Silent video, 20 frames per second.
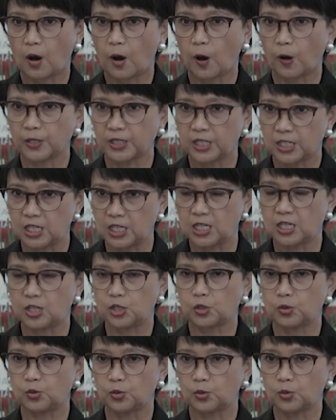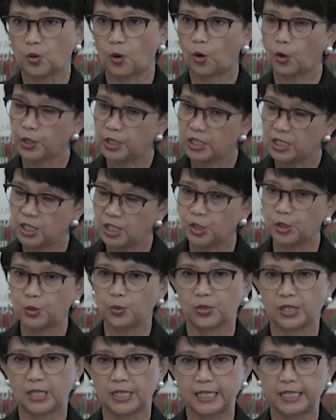on the issue or
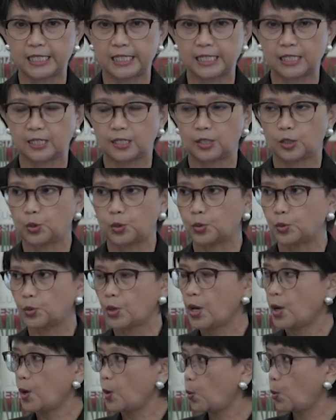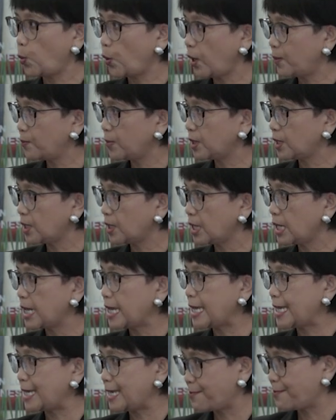issue related to women
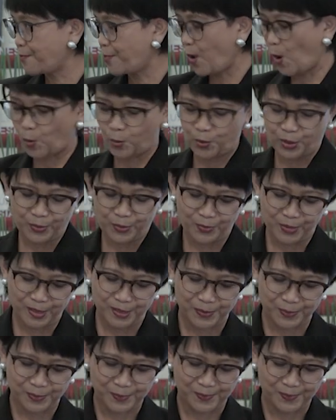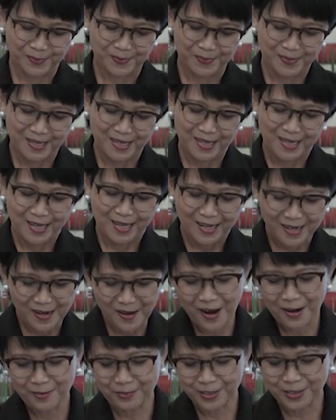empowerment.
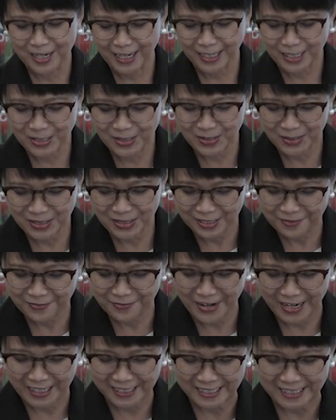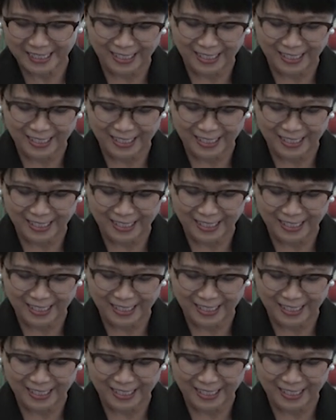Now I would like to invite